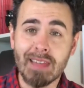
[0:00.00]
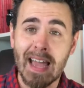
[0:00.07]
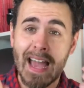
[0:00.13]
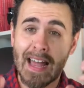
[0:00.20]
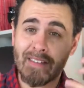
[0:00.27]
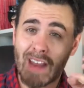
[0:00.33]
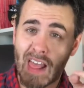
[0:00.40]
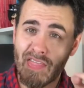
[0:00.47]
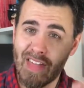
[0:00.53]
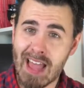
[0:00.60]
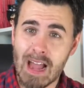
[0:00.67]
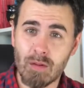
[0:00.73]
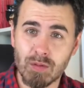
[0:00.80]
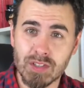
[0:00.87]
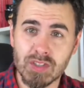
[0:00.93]
and
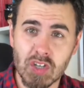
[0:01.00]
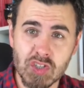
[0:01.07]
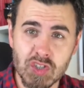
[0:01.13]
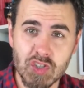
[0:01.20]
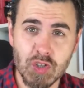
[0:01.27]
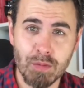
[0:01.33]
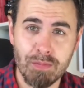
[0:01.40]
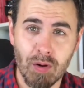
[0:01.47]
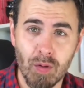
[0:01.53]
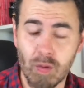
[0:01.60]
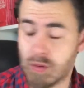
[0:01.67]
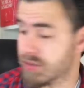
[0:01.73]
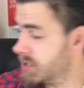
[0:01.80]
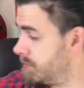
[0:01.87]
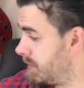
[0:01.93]
that was super
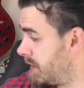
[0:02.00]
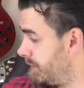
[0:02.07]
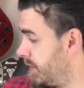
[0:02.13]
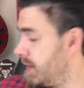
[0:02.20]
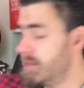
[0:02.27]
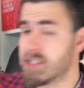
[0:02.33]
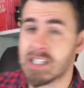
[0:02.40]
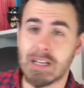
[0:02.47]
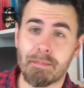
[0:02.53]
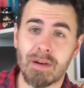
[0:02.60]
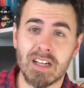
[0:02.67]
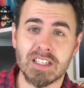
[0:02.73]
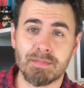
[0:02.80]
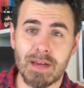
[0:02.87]
awesome. Now if you've never seen a Plus